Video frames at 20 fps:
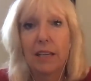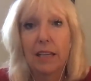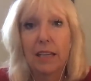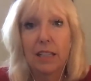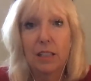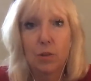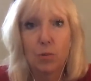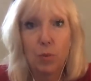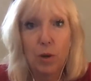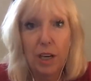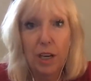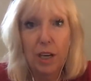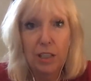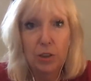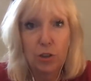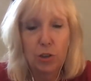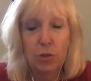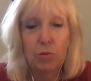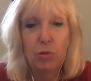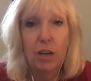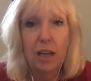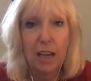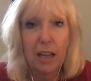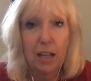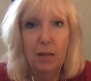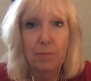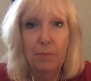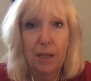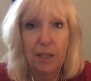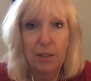it's what I do to
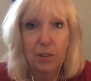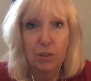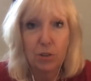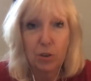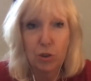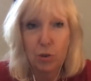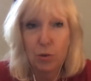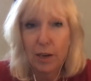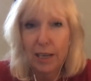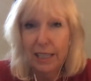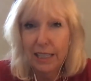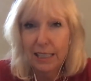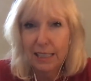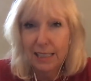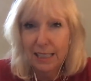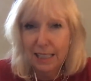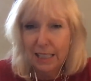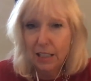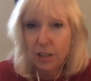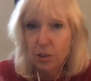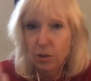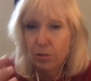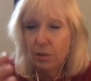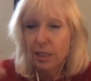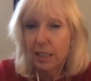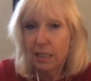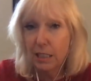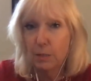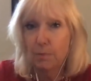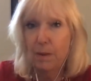help others. So I continue
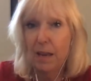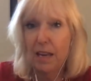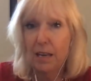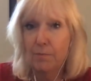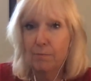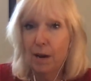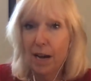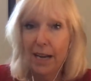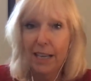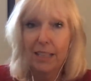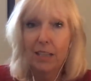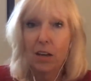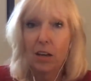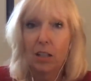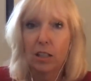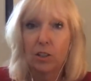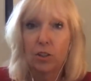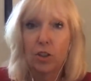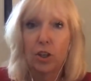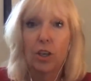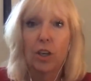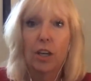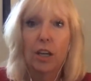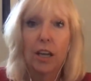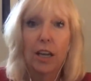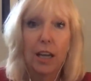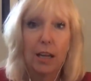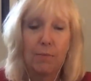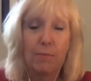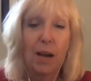expand my knowledge
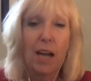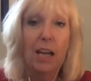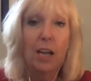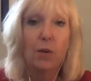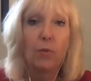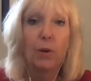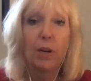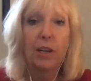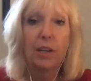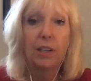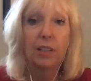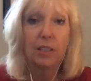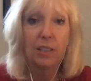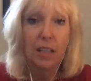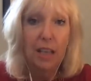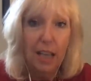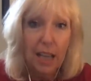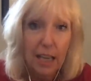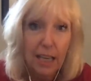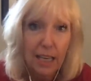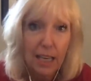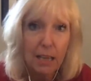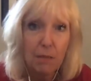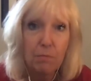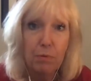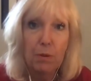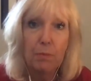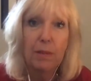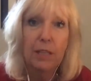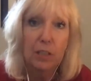and my awareness and
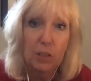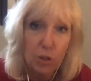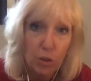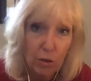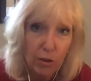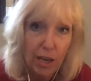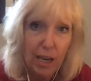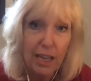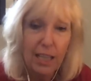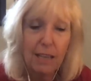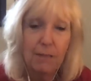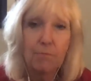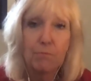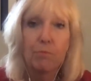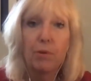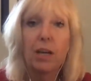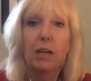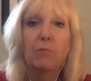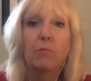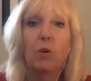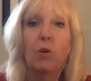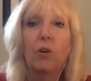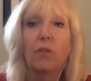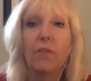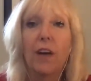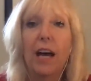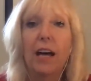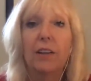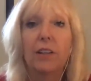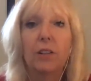implement so that I can bring more
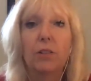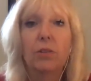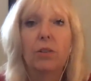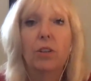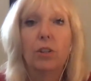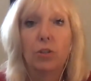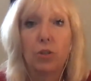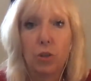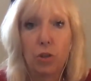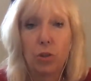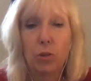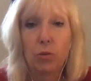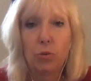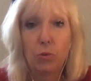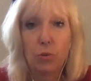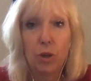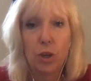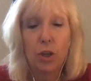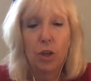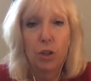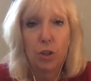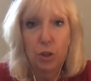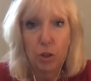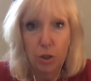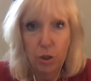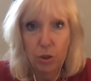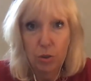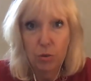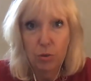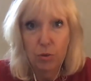value to
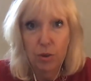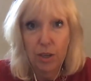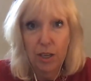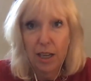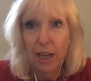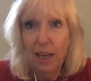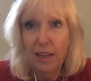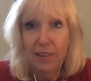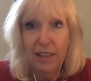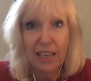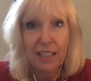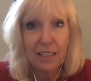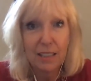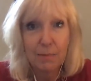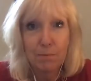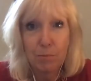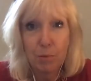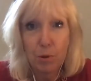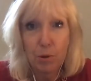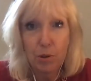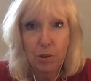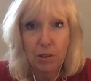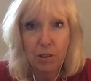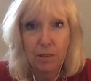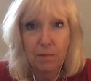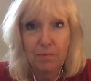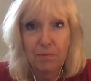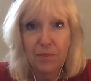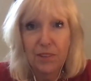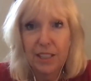you. And that's
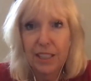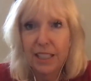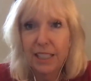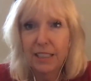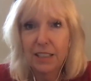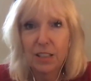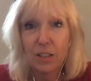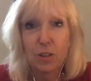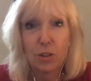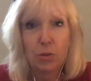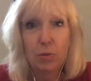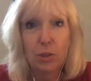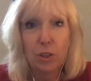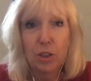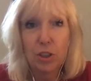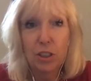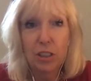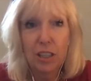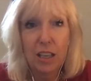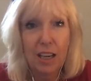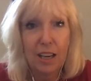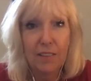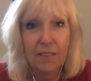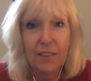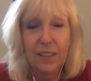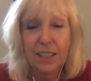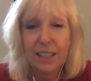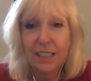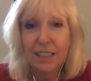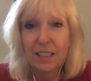important. You get to do what you love.
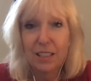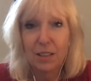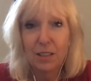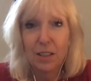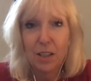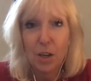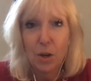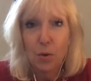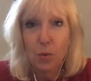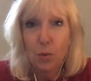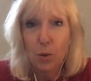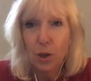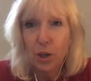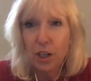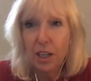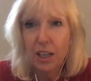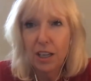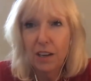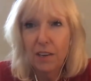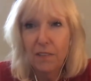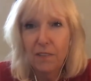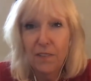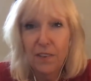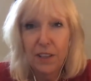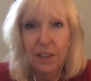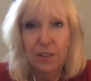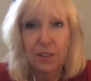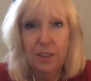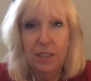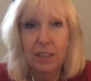You get to work in a
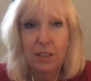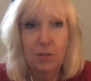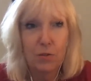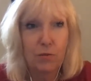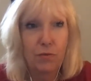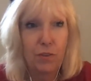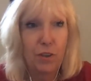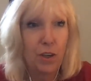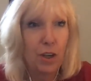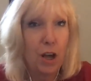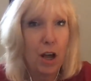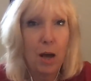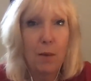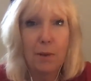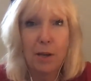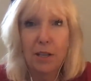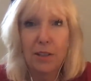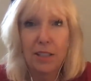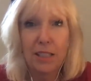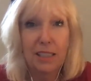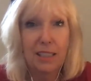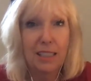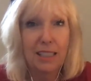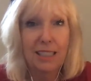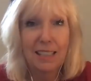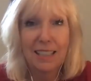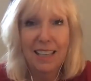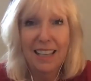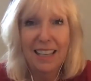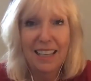field that's phenomenal, that's
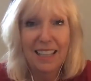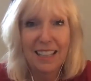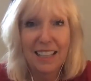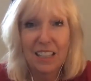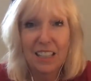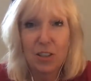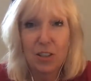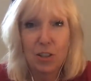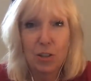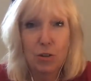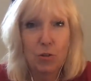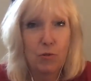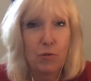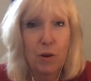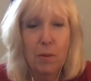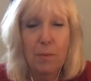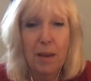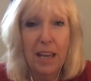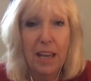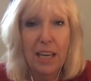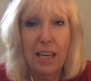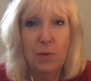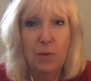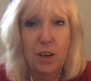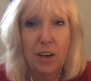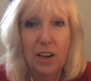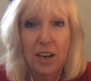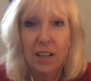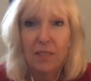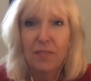exciting, that you can do from
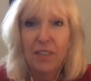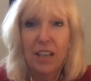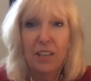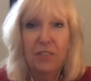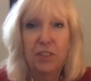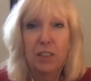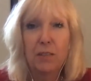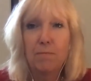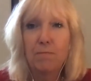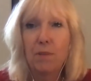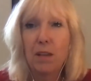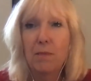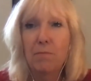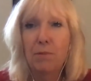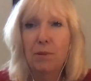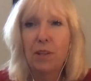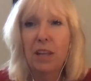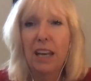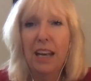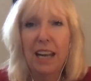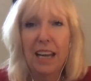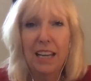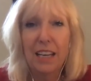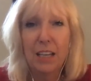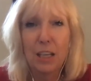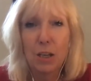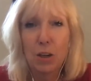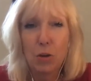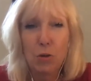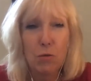anywhere. I've seen people that
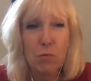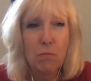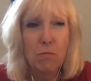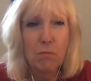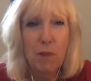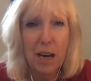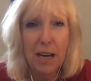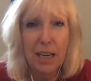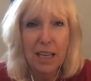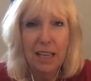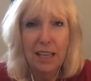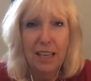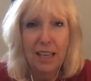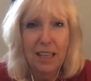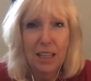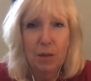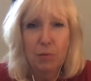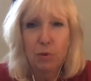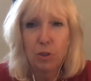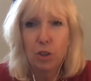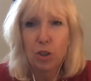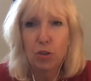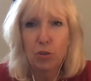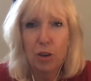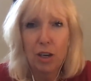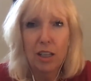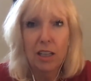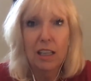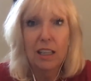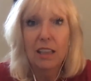had no money, that were
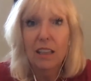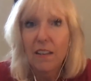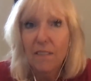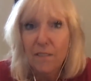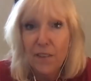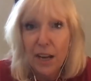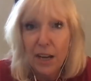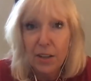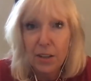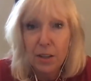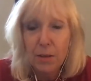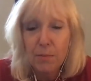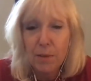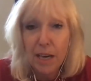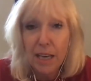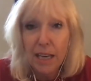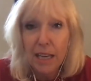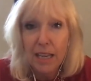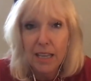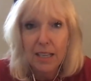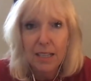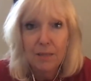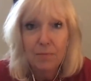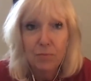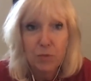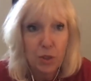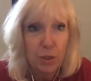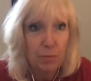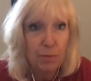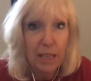struggling. They found the money
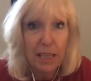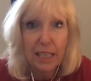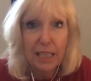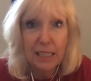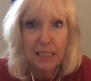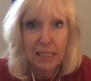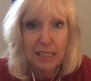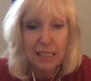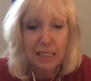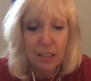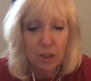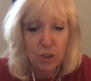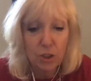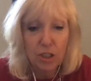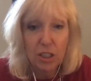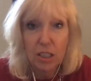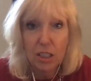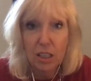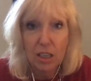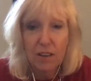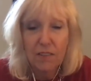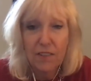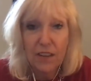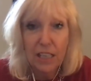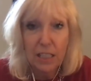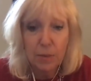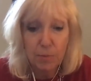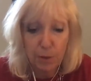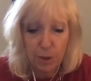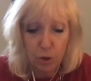to make a decision in an
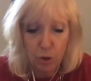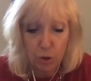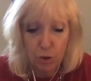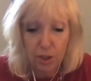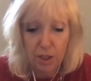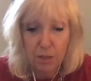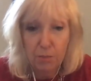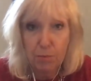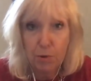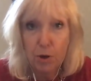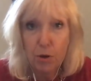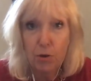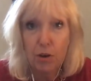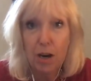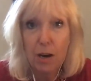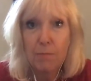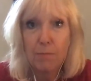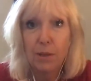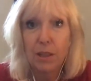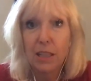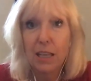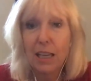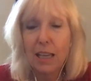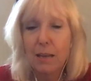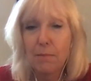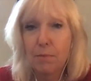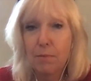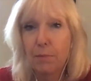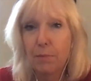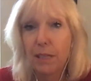investment, joined a program, but they
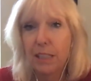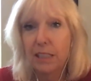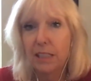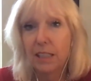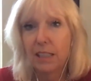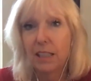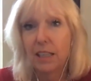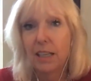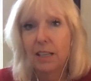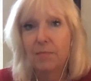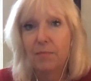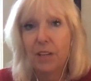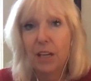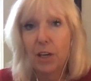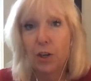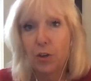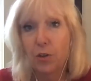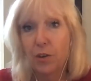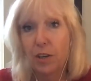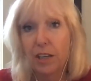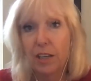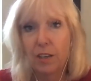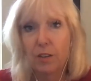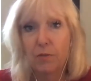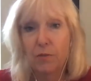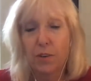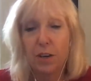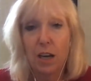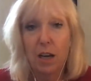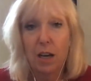implemented and created
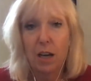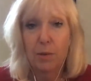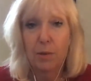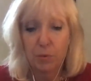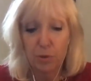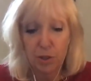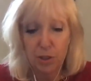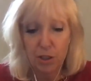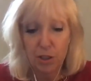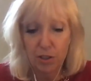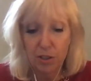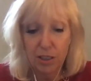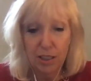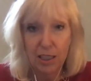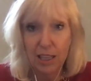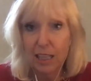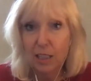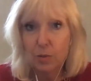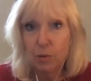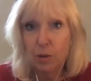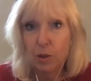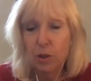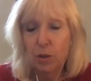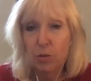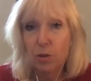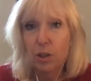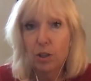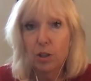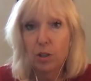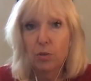phenomenal results. And that's what you
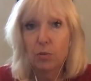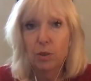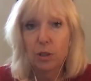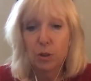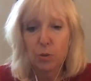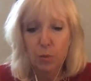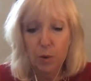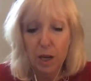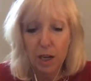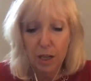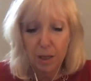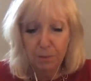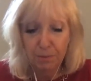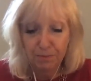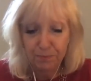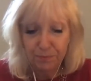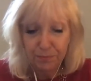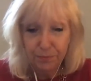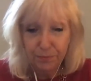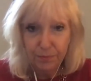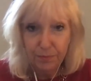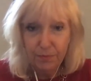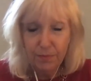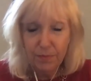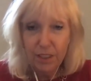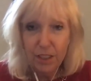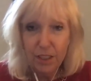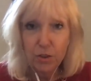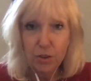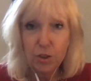can do as well.
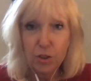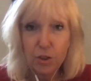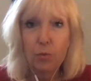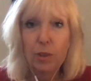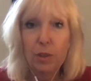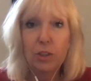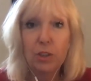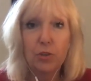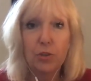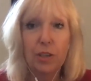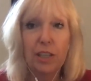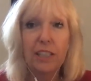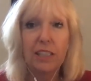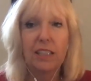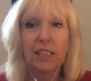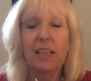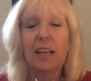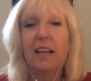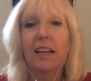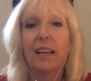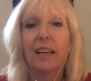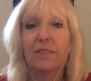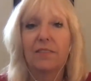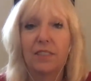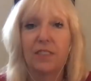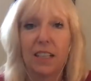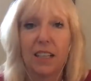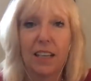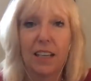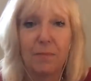So, what Trace and I have
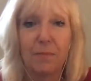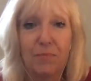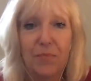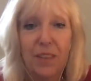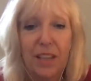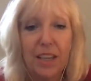done is